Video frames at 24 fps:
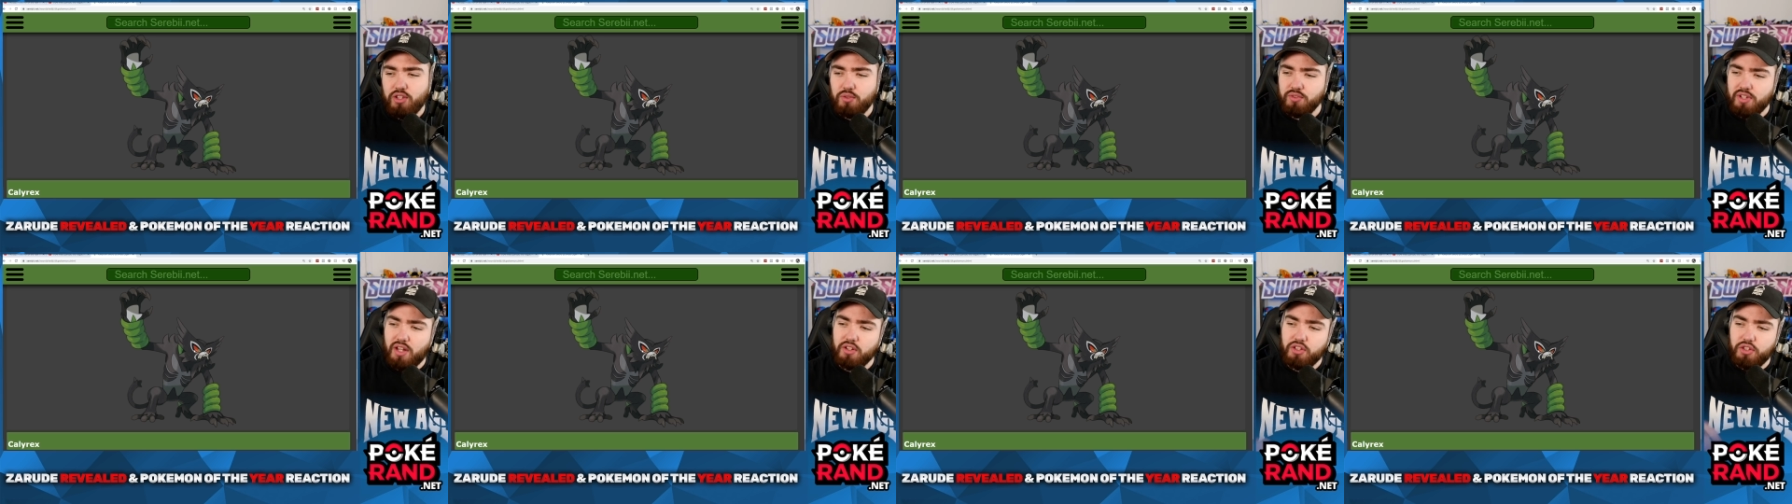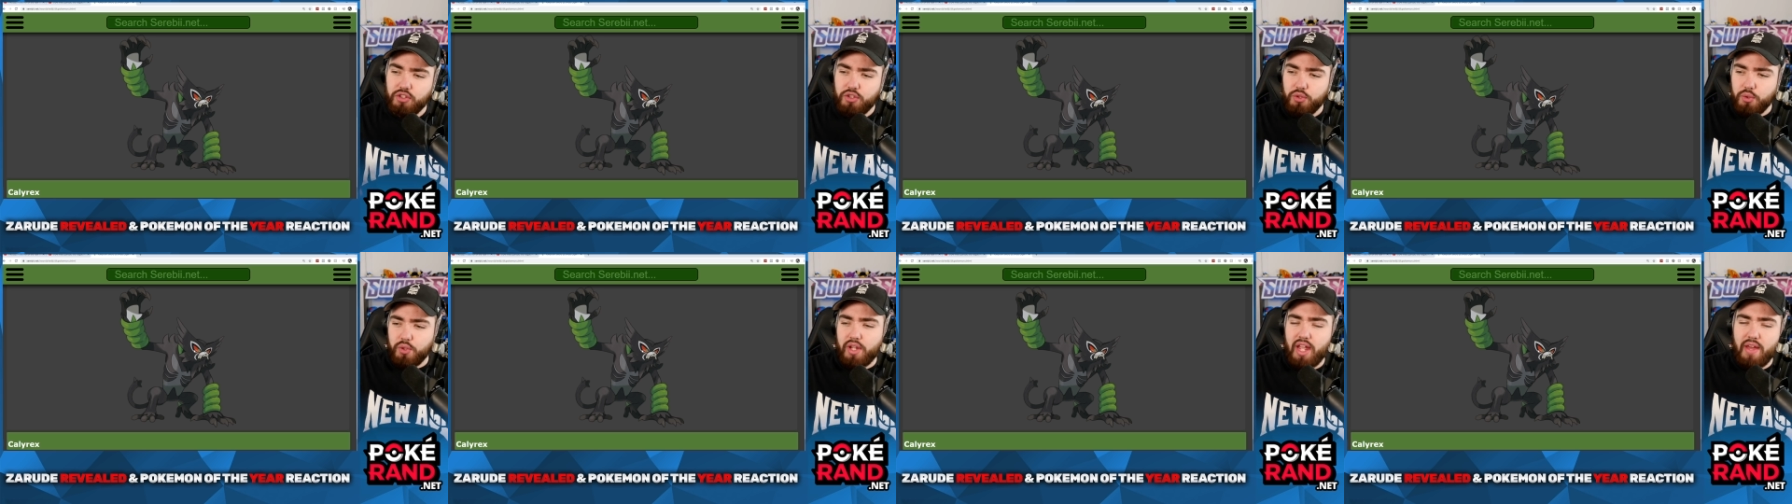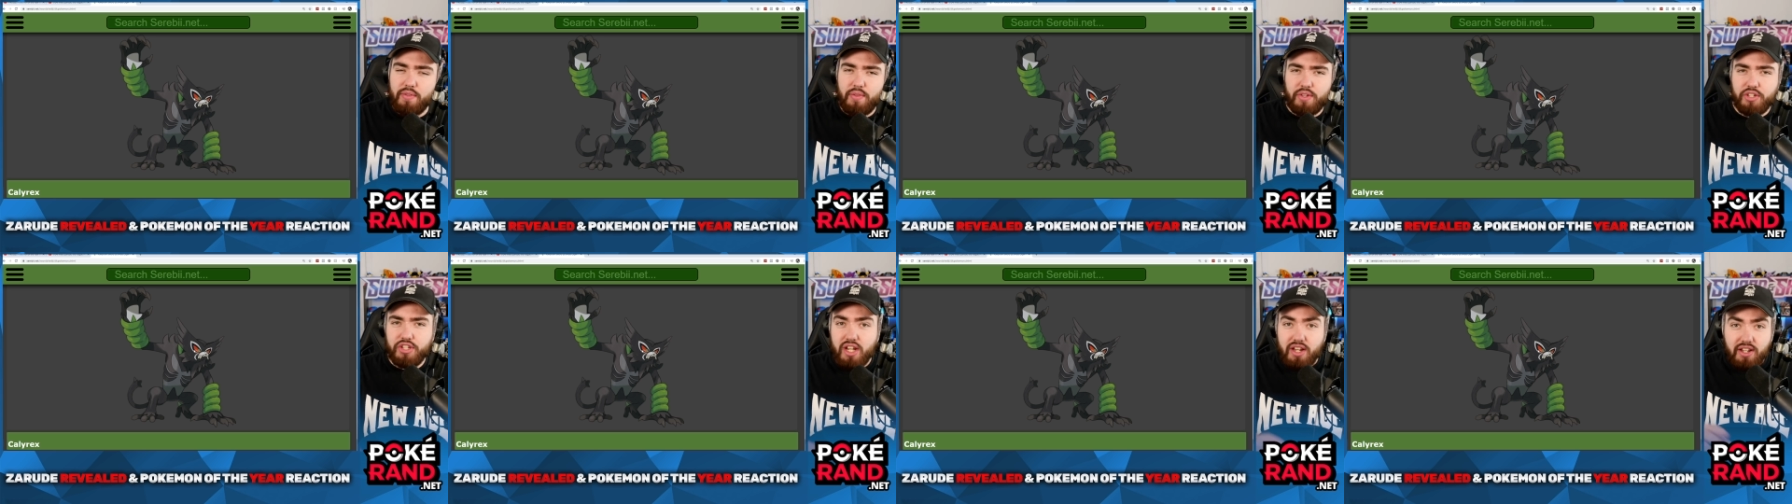Sometimes you do get
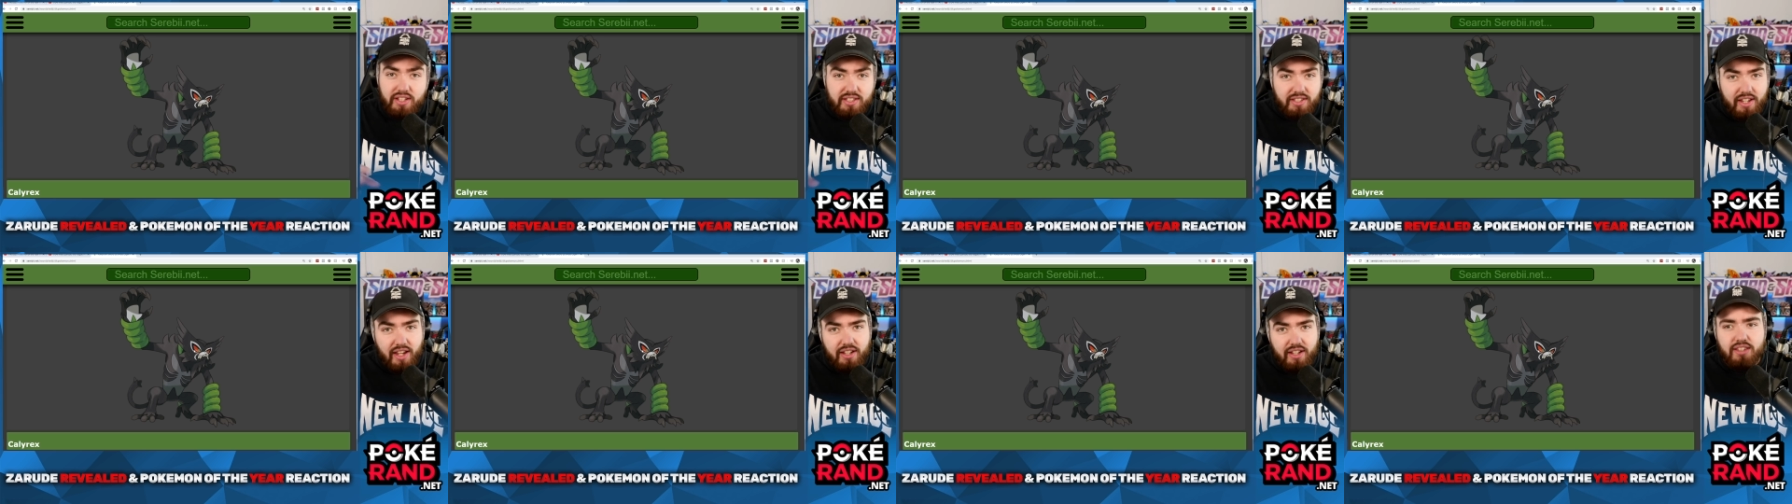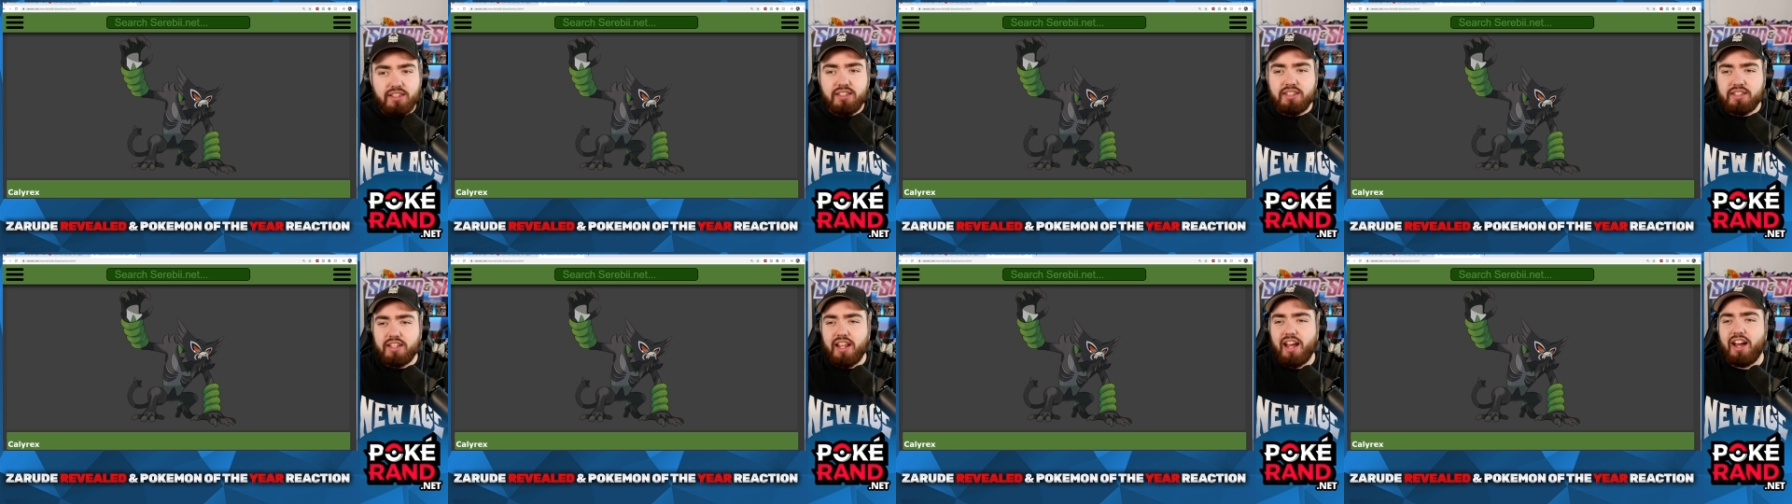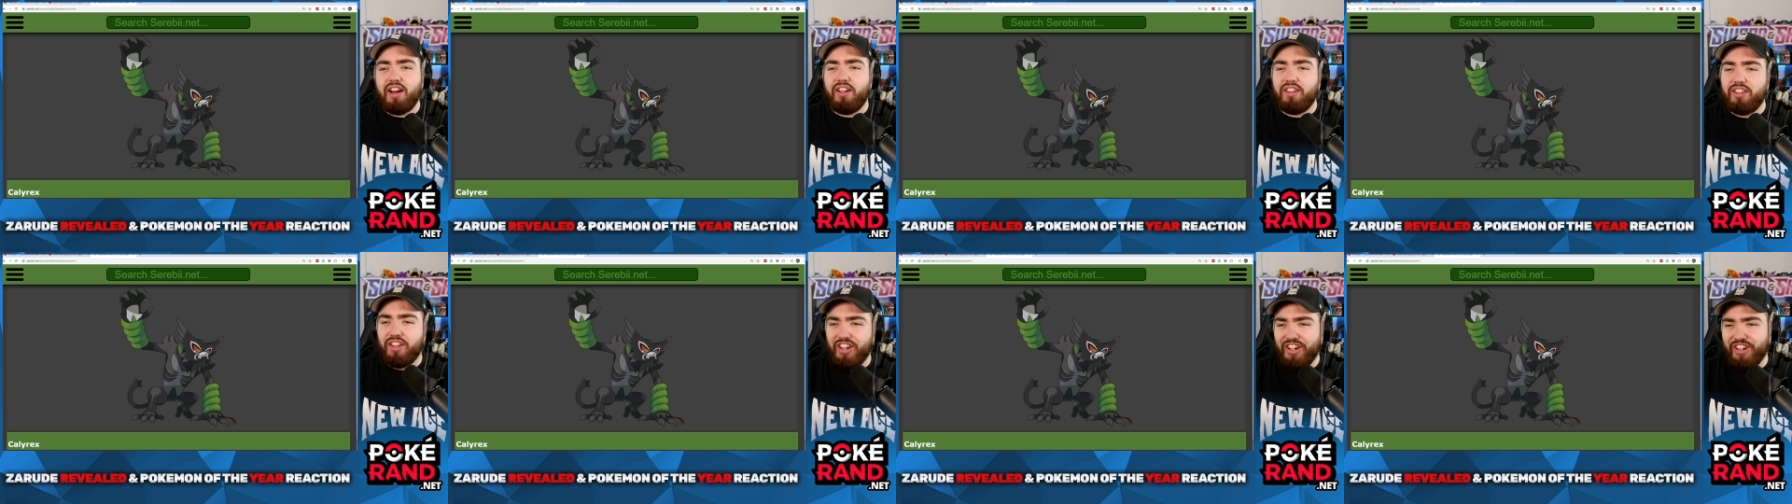the Genesect
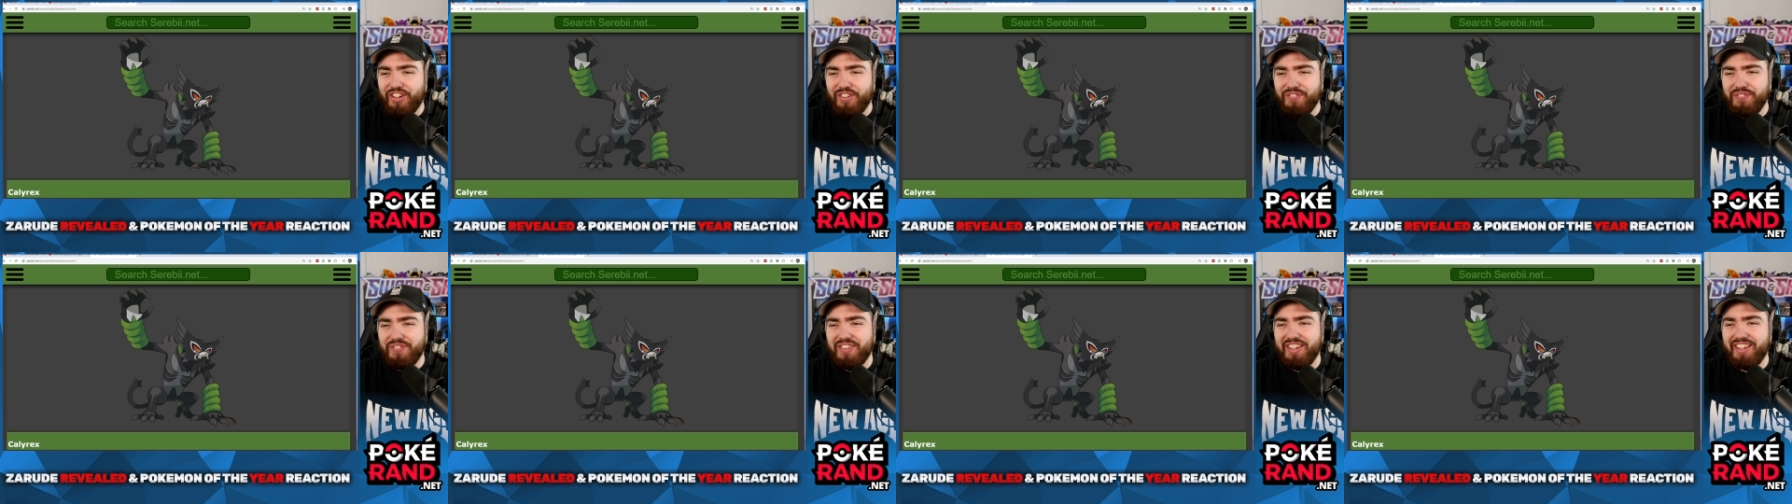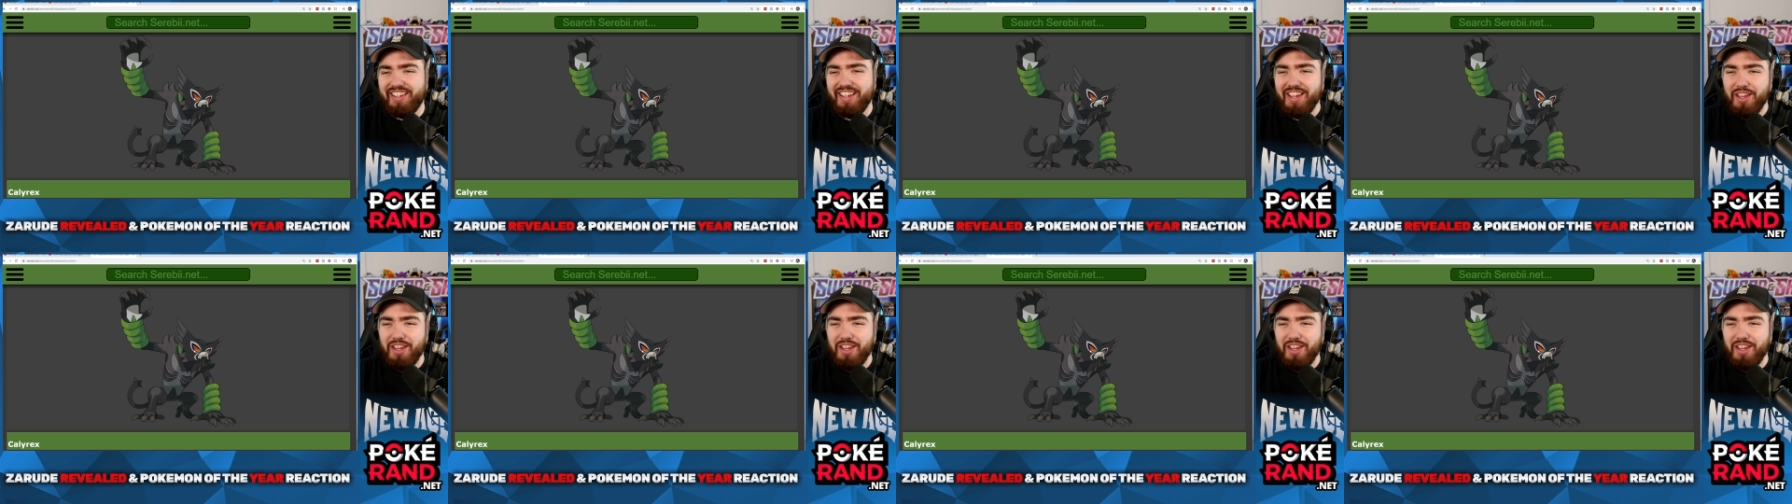style um,